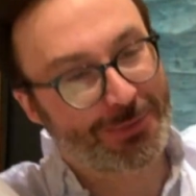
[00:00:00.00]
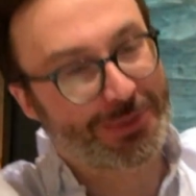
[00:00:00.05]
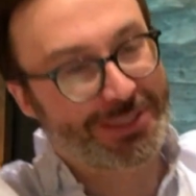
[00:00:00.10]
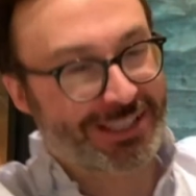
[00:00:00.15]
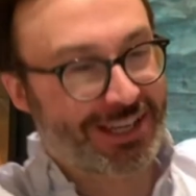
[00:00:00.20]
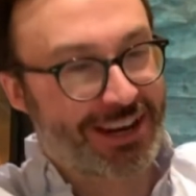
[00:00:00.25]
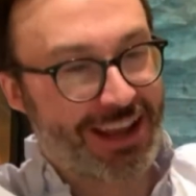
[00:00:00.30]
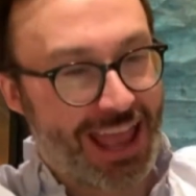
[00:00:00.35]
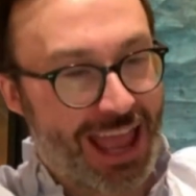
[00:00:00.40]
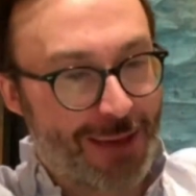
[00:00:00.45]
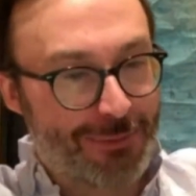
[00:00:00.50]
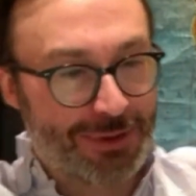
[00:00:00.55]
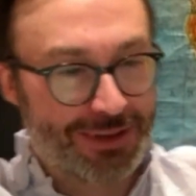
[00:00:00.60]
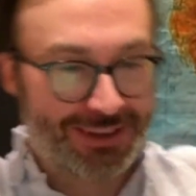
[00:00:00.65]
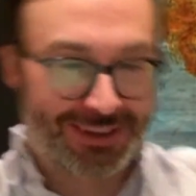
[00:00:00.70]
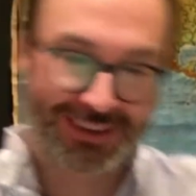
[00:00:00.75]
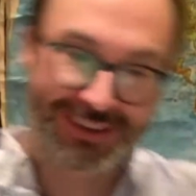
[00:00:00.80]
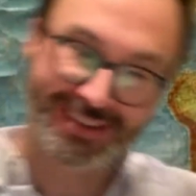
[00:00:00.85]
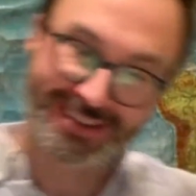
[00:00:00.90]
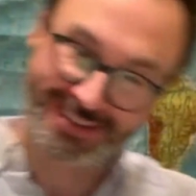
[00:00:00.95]
going to happen?
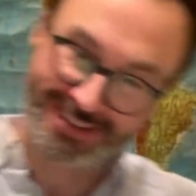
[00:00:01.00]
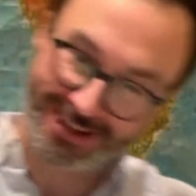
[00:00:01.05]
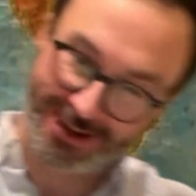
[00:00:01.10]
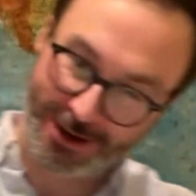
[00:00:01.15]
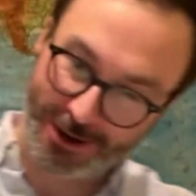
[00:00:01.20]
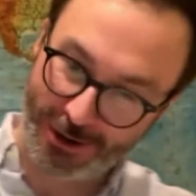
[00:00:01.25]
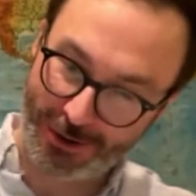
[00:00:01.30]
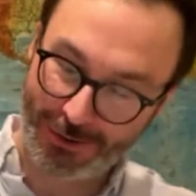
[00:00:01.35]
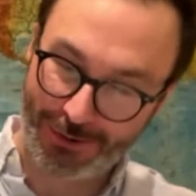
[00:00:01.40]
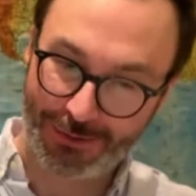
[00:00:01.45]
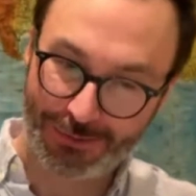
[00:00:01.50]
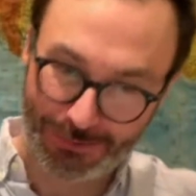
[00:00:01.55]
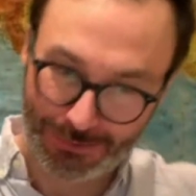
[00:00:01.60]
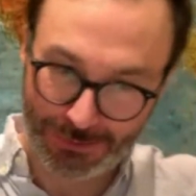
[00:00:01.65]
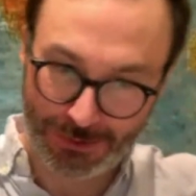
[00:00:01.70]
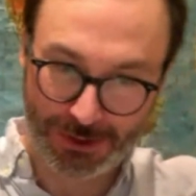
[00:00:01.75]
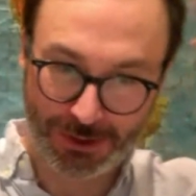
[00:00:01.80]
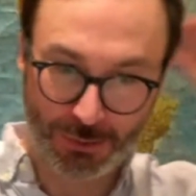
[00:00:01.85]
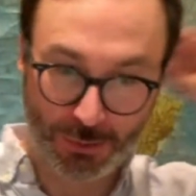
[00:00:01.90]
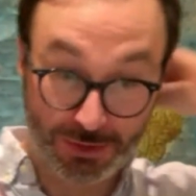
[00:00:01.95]
So
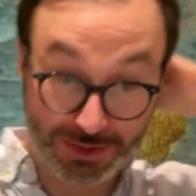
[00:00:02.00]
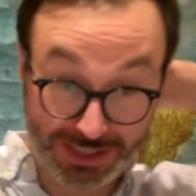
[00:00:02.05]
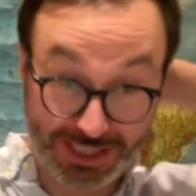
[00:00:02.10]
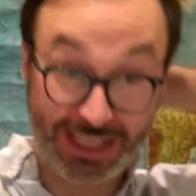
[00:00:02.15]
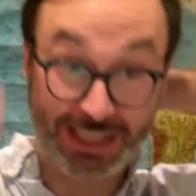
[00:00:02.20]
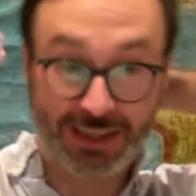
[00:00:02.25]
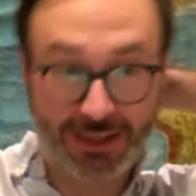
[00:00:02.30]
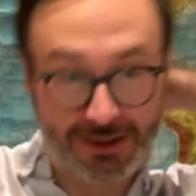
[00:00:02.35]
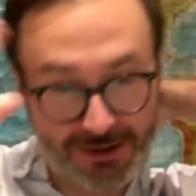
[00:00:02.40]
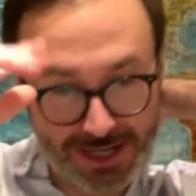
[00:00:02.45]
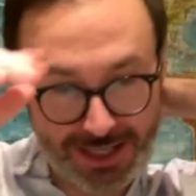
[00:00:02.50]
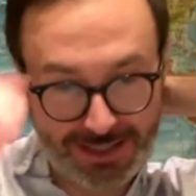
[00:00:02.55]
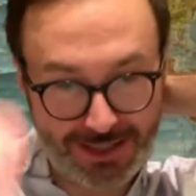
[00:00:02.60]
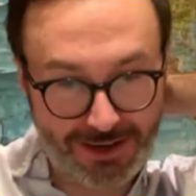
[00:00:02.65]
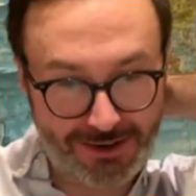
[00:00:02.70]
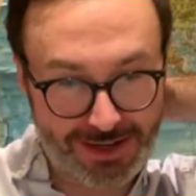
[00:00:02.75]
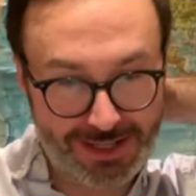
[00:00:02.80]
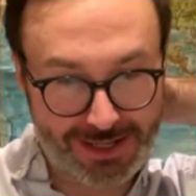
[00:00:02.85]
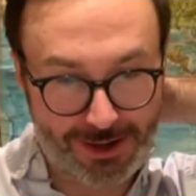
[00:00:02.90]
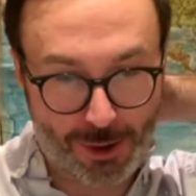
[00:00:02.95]
we'll see. There
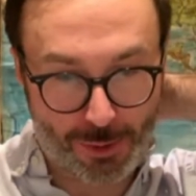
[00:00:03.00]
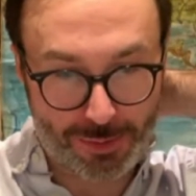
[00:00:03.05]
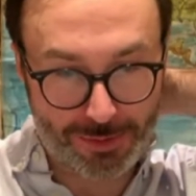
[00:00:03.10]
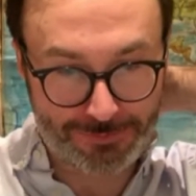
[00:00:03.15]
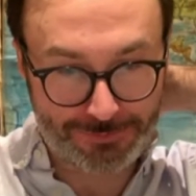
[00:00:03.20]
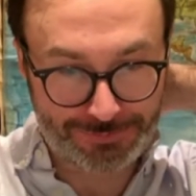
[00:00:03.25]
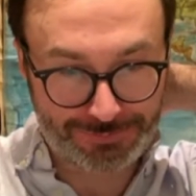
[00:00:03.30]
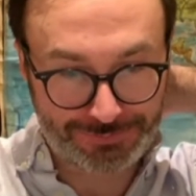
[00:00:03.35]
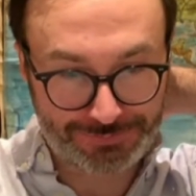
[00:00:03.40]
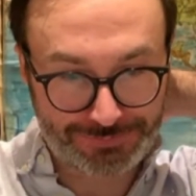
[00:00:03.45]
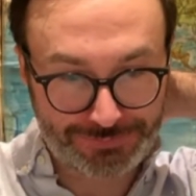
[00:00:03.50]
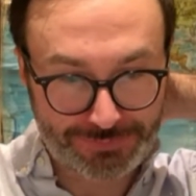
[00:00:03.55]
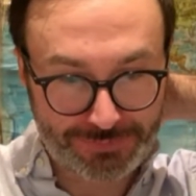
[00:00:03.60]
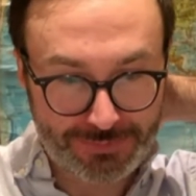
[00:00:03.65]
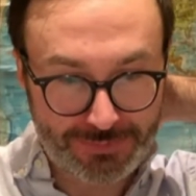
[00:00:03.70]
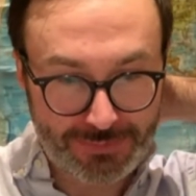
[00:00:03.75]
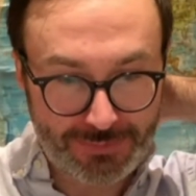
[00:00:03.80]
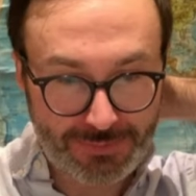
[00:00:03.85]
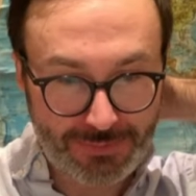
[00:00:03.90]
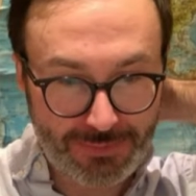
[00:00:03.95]
is hope.
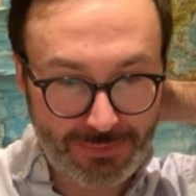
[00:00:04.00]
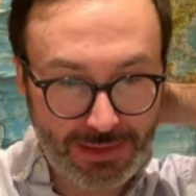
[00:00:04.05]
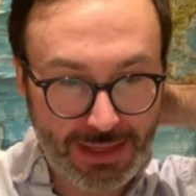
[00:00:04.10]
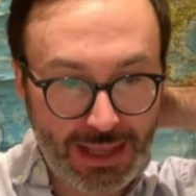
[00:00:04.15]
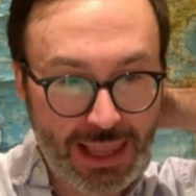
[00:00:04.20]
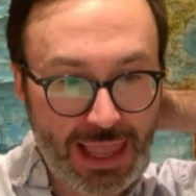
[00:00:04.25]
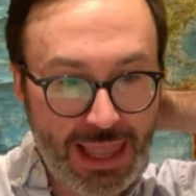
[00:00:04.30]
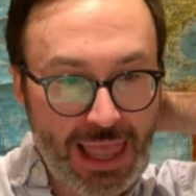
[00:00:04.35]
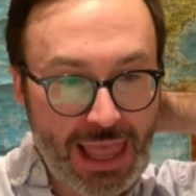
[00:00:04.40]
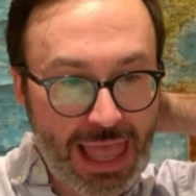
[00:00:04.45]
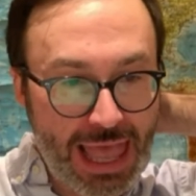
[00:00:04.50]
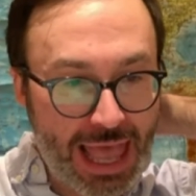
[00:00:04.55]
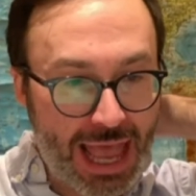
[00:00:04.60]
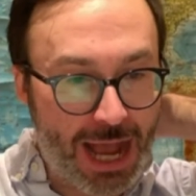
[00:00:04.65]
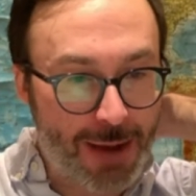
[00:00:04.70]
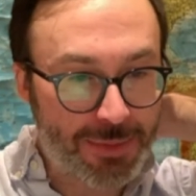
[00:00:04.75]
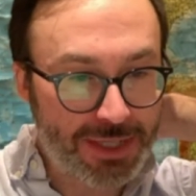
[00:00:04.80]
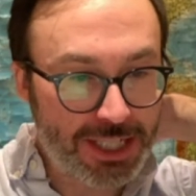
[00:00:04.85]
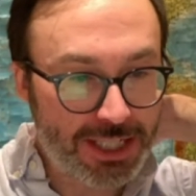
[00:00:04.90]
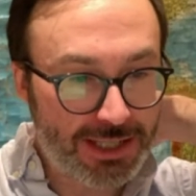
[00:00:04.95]

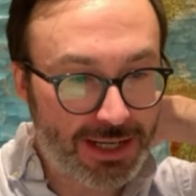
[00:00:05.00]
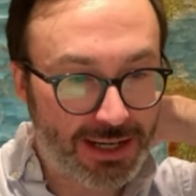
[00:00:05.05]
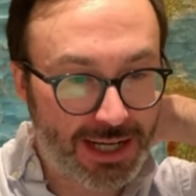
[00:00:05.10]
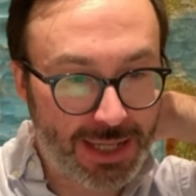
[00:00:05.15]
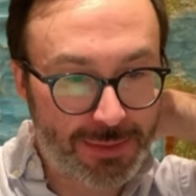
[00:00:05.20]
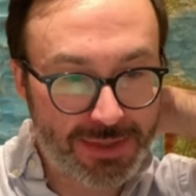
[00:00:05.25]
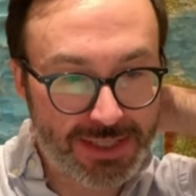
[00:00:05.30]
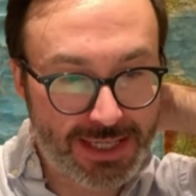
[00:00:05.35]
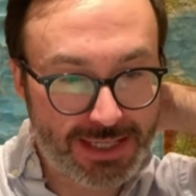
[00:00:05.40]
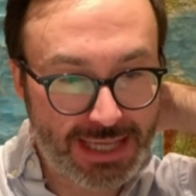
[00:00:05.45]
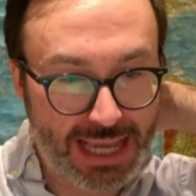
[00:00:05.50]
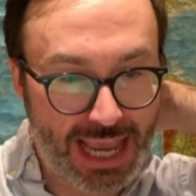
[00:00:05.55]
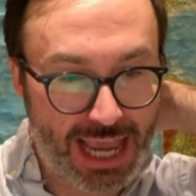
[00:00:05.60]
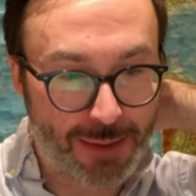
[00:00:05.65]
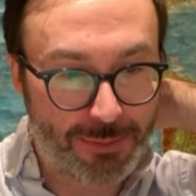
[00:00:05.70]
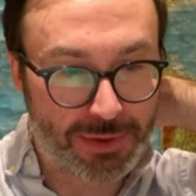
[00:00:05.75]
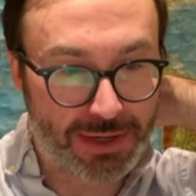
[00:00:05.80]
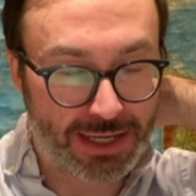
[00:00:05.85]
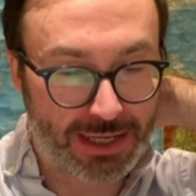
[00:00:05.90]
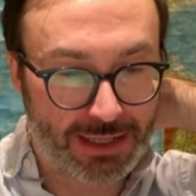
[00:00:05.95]
How much time is this
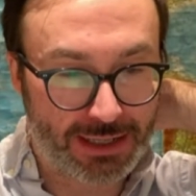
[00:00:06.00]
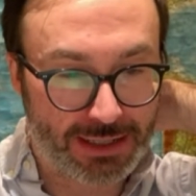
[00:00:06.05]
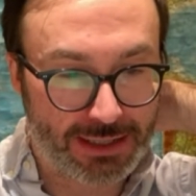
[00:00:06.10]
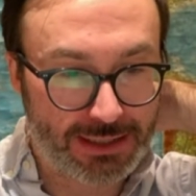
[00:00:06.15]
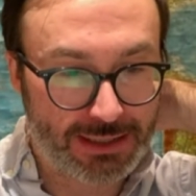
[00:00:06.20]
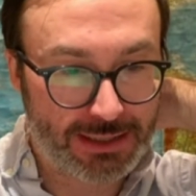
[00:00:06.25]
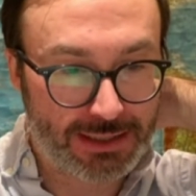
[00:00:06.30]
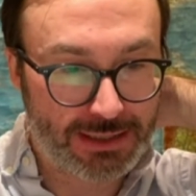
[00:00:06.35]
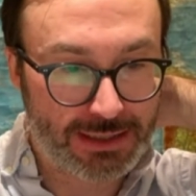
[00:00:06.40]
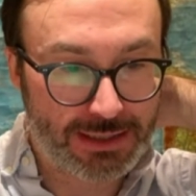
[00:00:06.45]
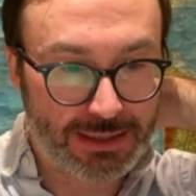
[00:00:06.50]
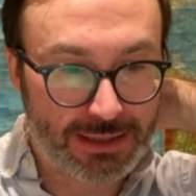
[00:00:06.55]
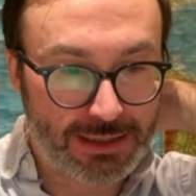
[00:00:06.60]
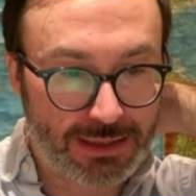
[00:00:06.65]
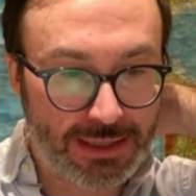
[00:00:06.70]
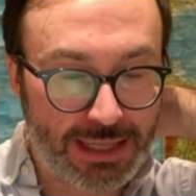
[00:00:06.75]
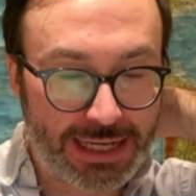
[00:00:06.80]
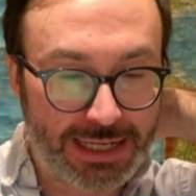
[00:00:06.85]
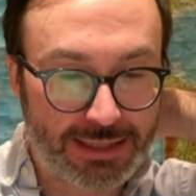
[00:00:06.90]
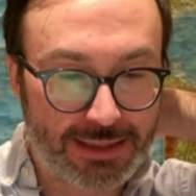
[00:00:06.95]
happening?
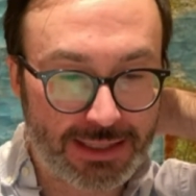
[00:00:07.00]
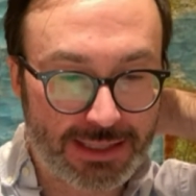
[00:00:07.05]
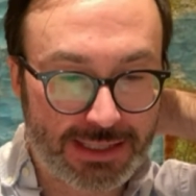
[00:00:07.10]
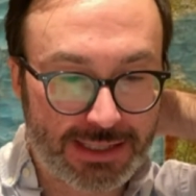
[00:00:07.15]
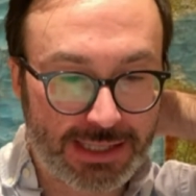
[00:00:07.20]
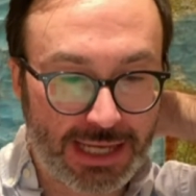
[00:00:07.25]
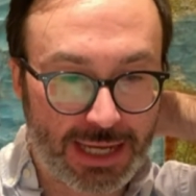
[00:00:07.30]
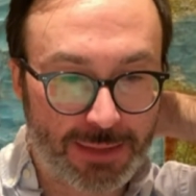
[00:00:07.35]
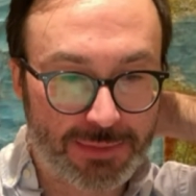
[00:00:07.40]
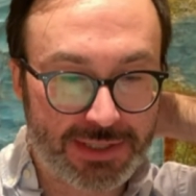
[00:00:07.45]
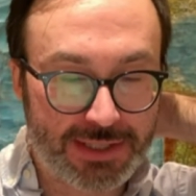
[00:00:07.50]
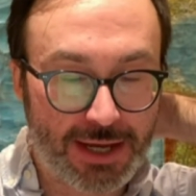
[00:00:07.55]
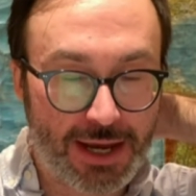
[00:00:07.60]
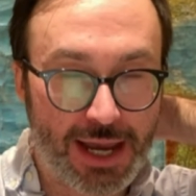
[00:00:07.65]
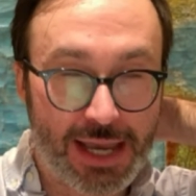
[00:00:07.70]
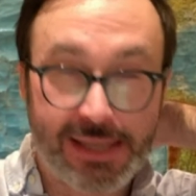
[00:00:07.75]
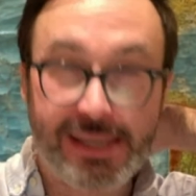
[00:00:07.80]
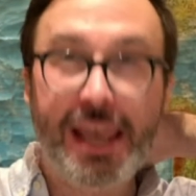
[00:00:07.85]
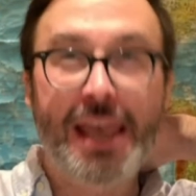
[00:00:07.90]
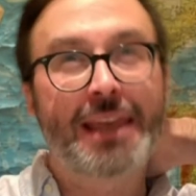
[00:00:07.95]
Like the same
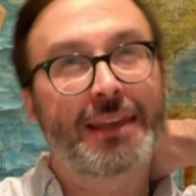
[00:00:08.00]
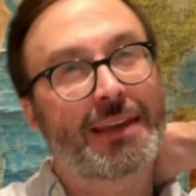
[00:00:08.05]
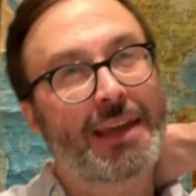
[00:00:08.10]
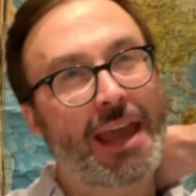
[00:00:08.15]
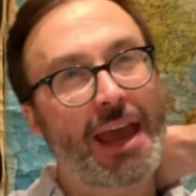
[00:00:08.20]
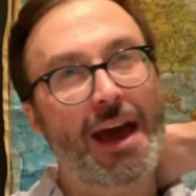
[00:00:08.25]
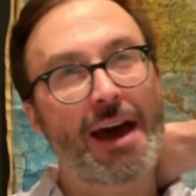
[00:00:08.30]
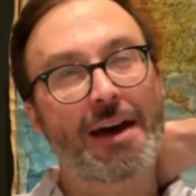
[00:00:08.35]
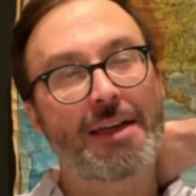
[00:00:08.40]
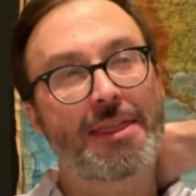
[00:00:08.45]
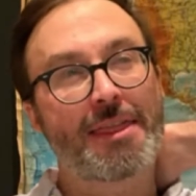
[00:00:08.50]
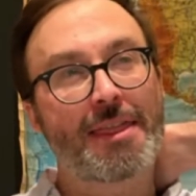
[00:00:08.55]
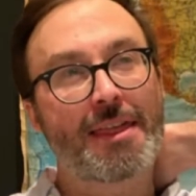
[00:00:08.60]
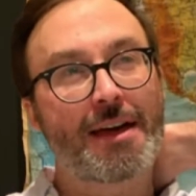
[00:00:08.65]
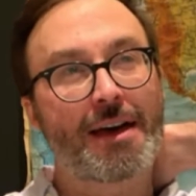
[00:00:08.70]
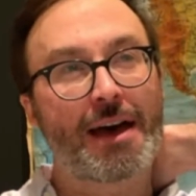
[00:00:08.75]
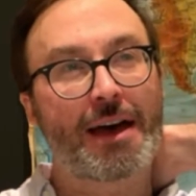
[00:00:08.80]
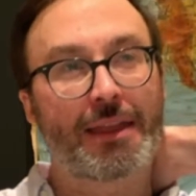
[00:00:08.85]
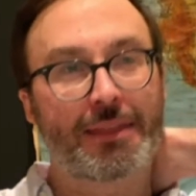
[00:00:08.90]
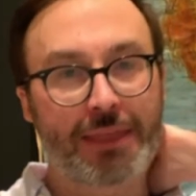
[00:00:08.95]
size? Yeah,
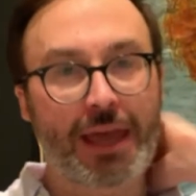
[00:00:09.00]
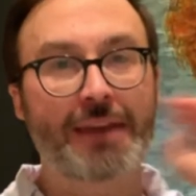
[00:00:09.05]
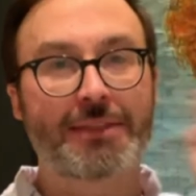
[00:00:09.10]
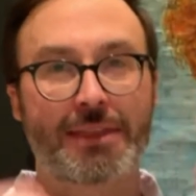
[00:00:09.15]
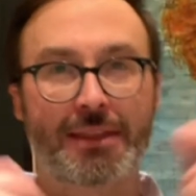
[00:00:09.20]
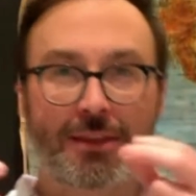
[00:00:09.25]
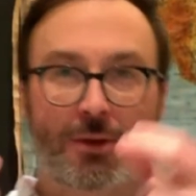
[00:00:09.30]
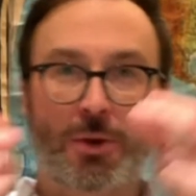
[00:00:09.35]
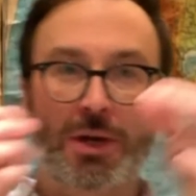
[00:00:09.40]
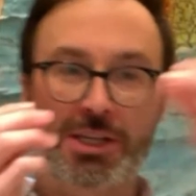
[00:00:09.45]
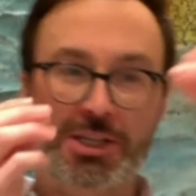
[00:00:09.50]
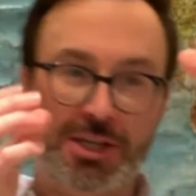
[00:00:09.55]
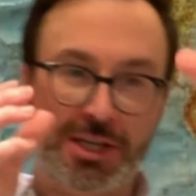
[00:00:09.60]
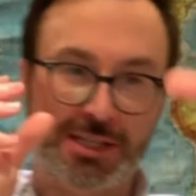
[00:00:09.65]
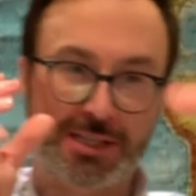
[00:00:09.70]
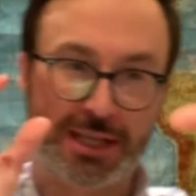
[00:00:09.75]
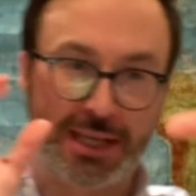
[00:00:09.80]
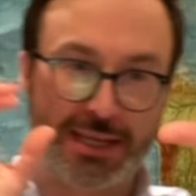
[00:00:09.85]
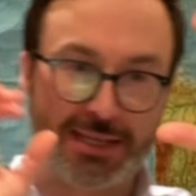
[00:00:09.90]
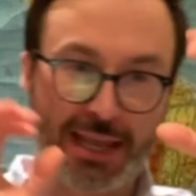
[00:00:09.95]
I think the question
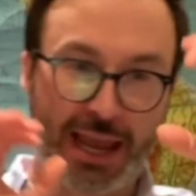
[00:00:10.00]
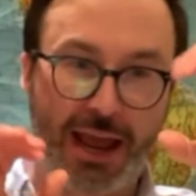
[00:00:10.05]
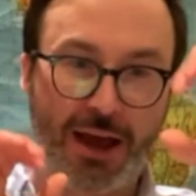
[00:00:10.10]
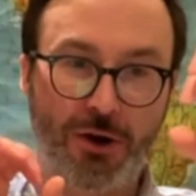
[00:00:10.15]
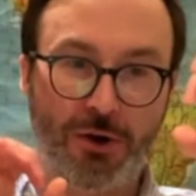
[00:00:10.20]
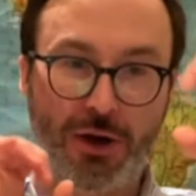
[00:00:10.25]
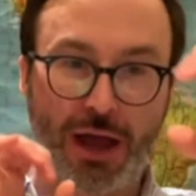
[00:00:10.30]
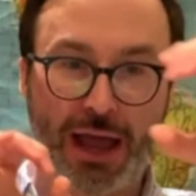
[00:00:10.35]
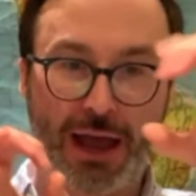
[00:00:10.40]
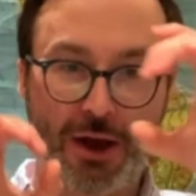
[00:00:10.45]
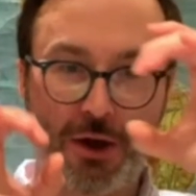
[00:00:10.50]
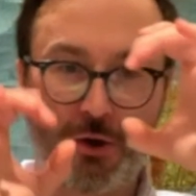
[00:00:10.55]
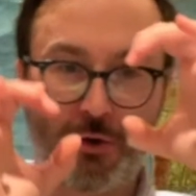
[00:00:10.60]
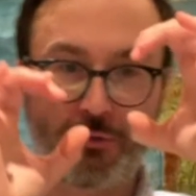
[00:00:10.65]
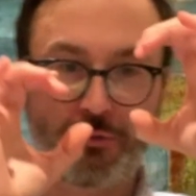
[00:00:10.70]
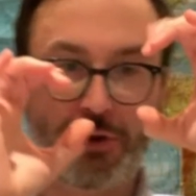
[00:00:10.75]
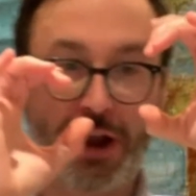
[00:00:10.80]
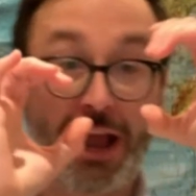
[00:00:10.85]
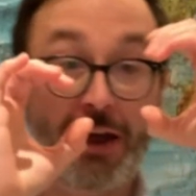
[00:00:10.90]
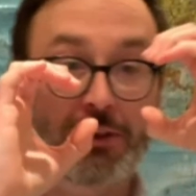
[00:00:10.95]
is
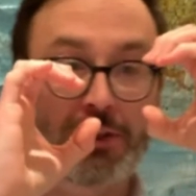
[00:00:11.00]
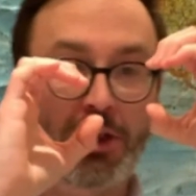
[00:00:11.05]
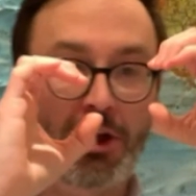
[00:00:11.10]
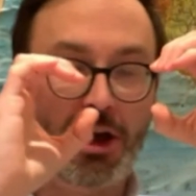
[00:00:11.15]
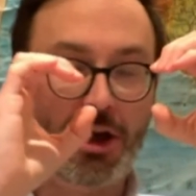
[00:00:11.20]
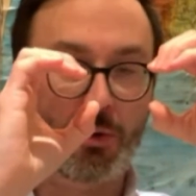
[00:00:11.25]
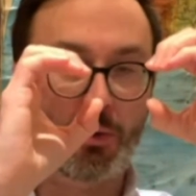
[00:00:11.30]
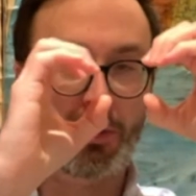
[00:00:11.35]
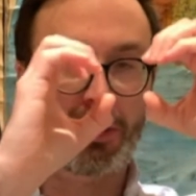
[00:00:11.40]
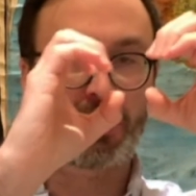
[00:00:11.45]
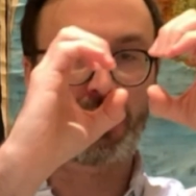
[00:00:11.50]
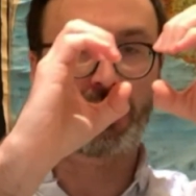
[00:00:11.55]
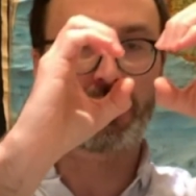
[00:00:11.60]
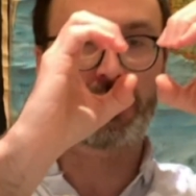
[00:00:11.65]
for how long will the